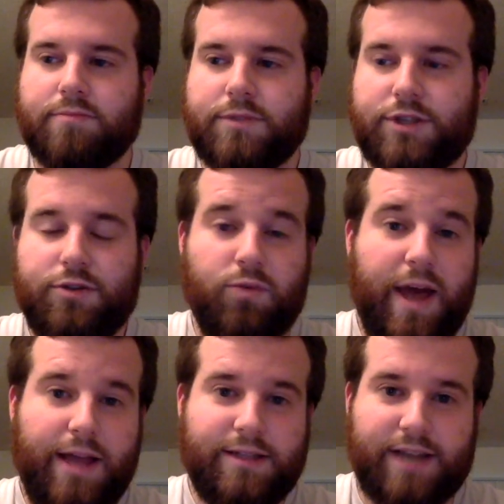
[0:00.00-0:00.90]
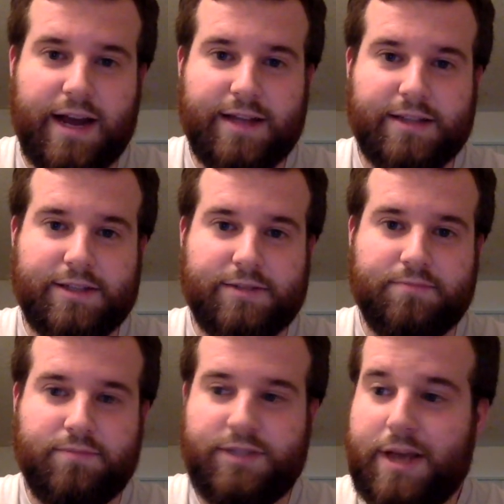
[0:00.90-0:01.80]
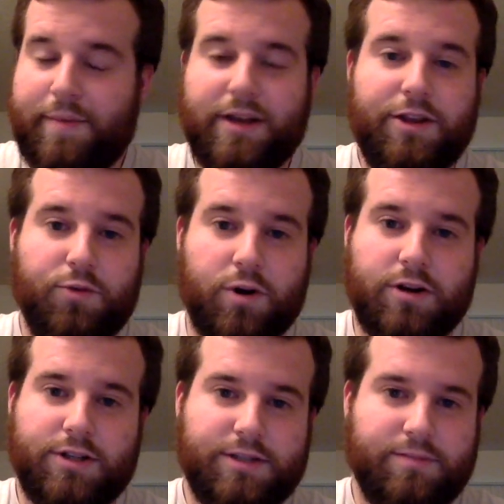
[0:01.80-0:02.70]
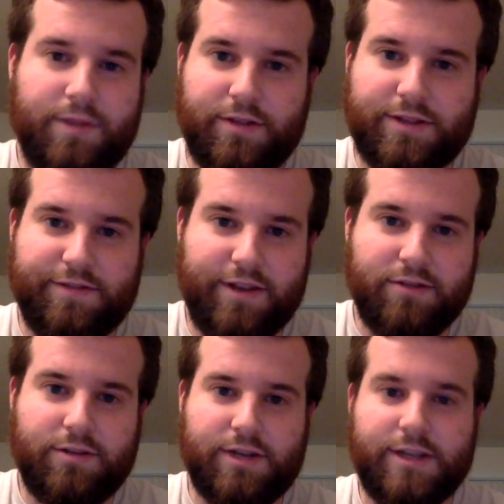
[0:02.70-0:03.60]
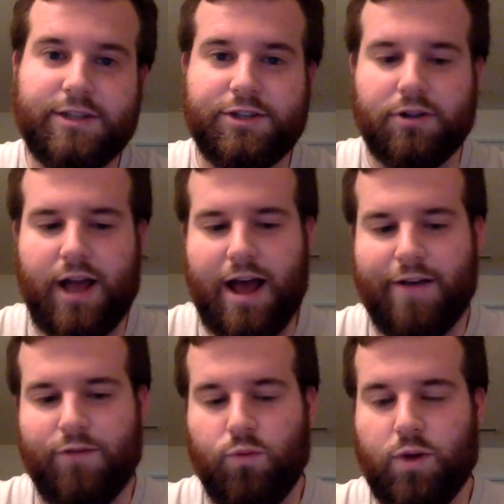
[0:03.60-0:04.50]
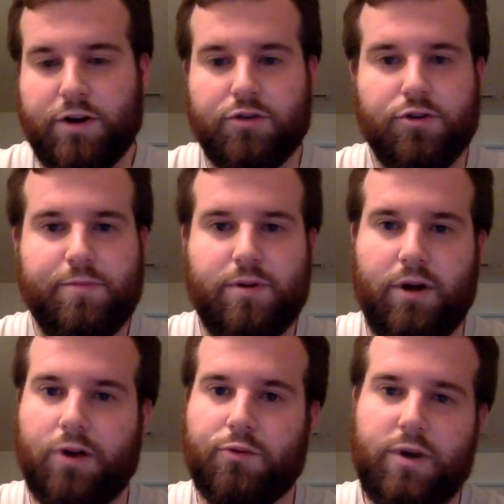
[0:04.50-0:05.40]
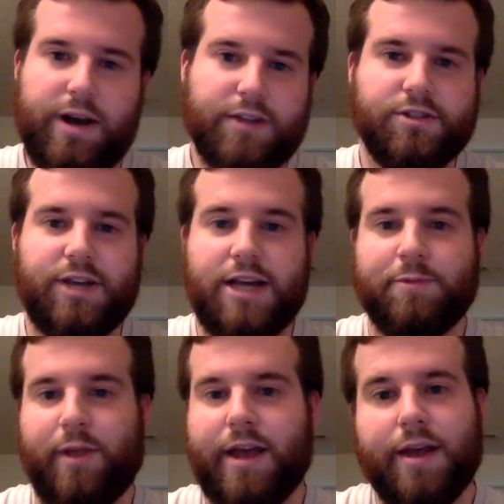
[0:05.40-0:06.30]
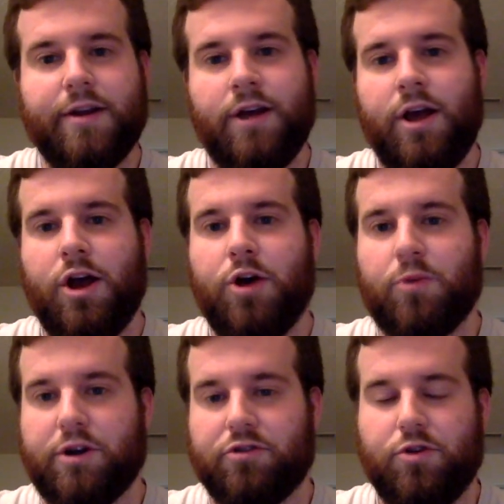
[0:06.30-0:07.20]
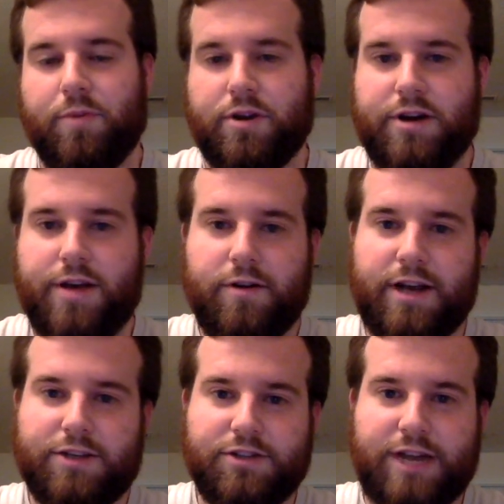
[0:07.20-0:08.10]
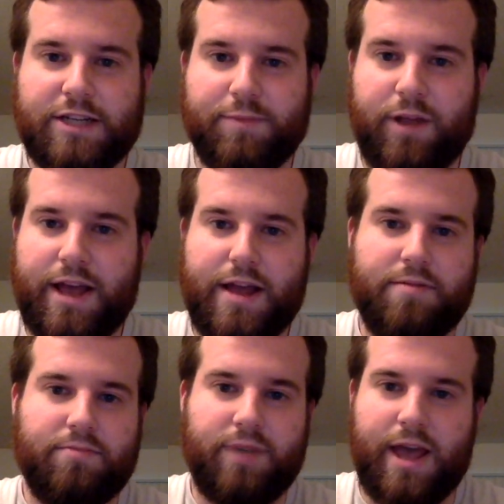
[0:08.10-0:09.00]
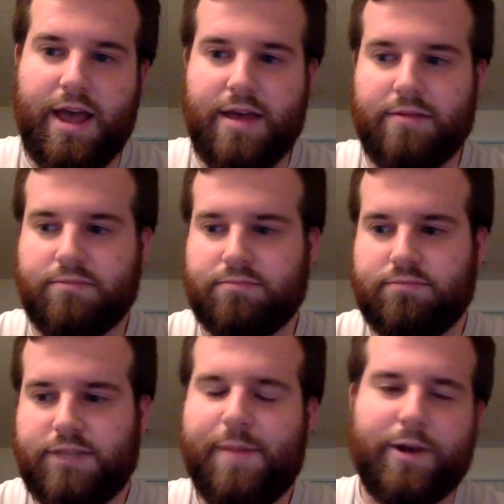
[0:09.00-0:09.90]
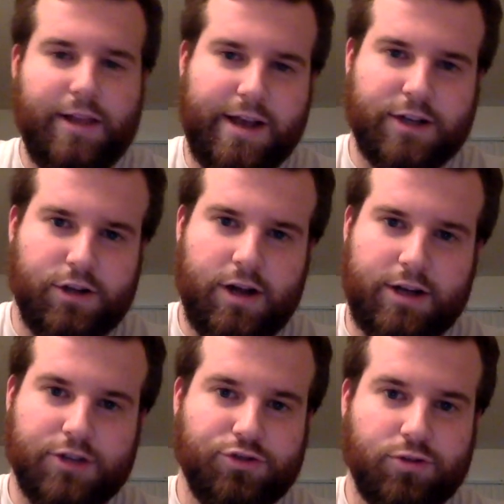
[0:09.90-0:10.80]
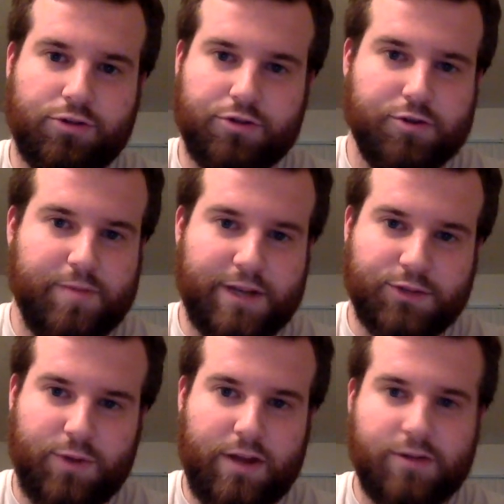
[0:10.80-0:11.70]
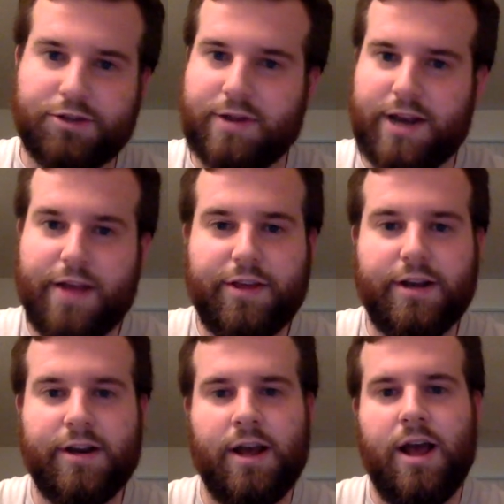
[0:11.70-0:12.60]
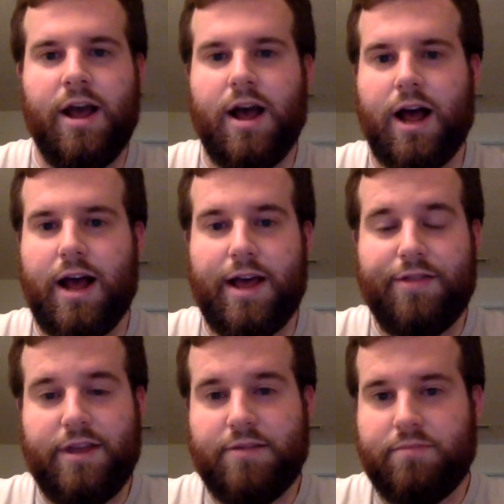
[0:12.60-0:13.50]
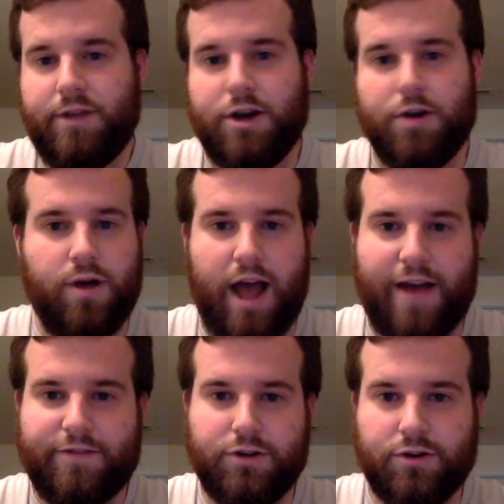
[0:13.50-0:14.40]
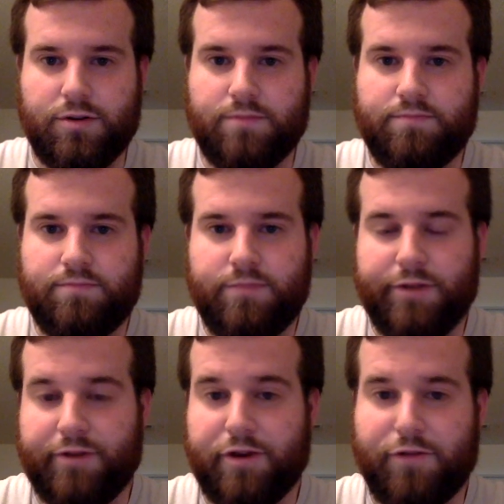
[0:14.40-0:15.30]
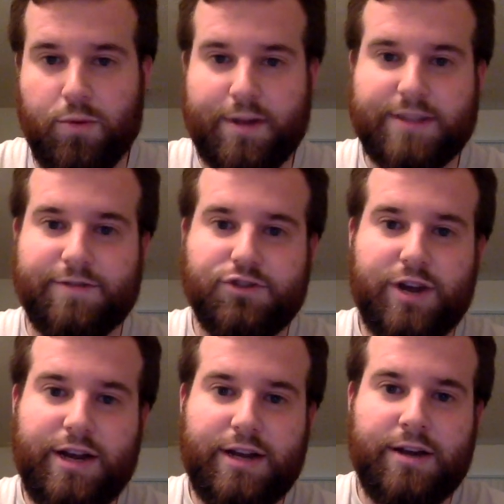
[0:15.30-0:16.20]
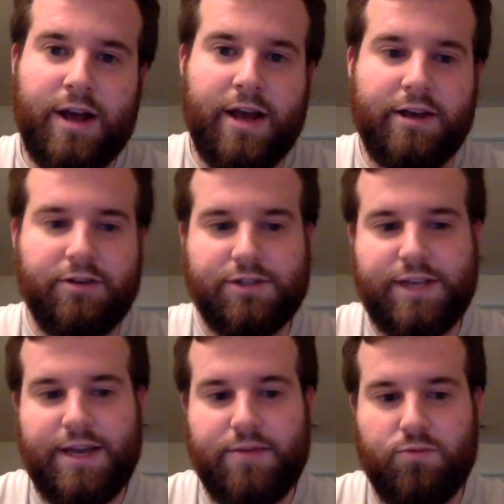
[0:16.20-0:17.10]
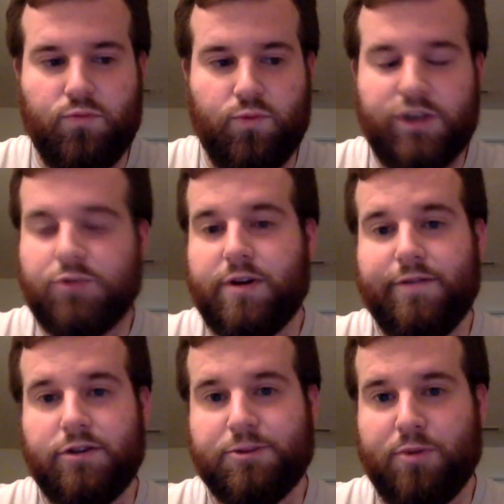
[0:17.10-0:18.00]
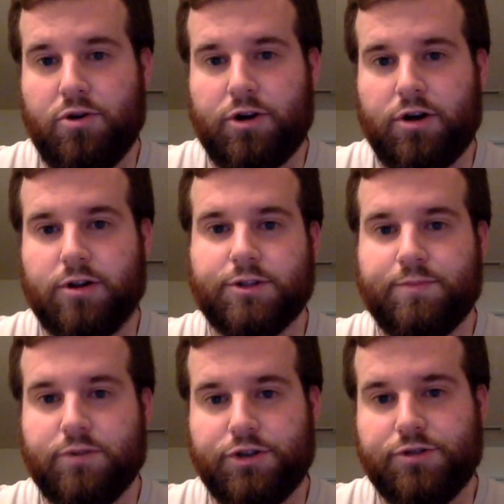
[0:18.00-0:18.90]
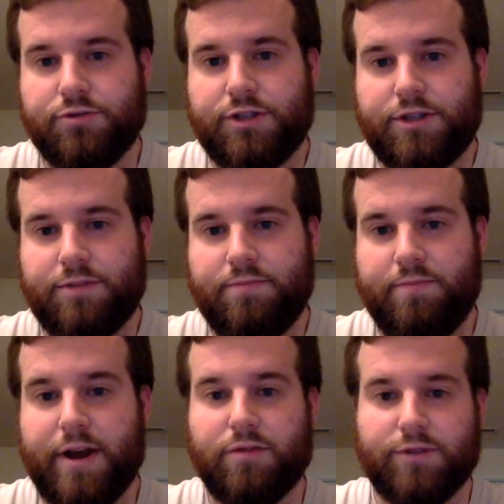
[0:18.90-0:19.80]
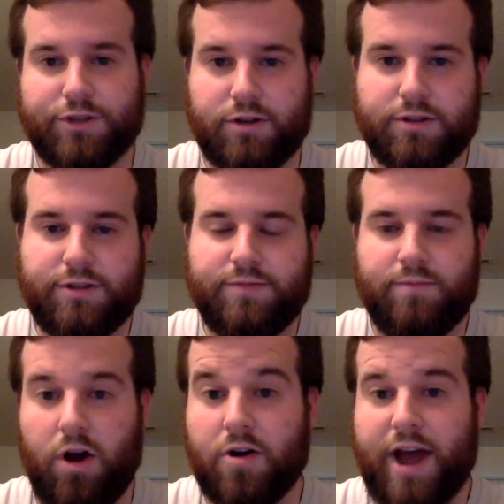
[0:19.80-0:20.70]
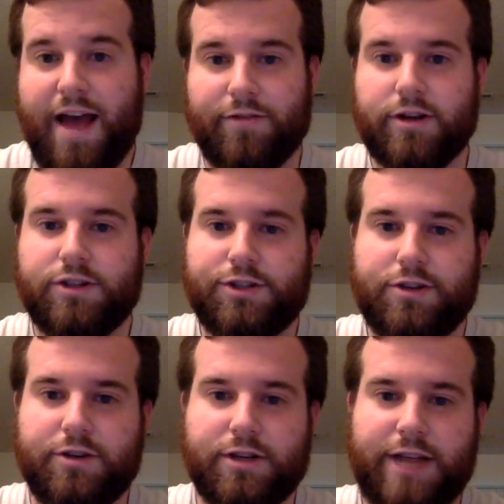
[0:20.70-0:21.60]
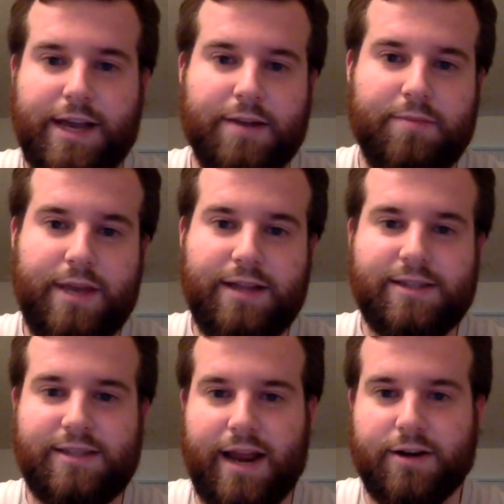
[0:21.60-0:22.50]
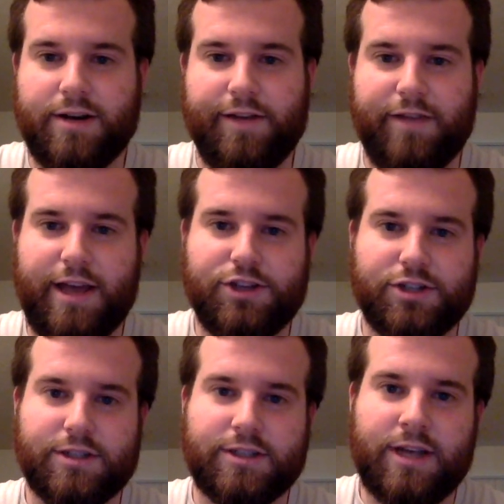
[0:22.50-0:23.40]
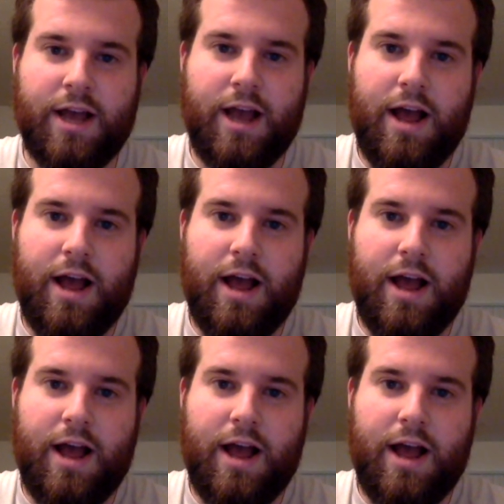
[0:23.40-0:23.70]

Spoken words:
So the way science typically works in this field is you'll have one group on one exercise plan, one group on another exercise plan, and typically a control group as well, doing nothing. And then, after 3 or 4 months of training, you see which one of those protocols produced better results on average. So you're taking means, standard deviations.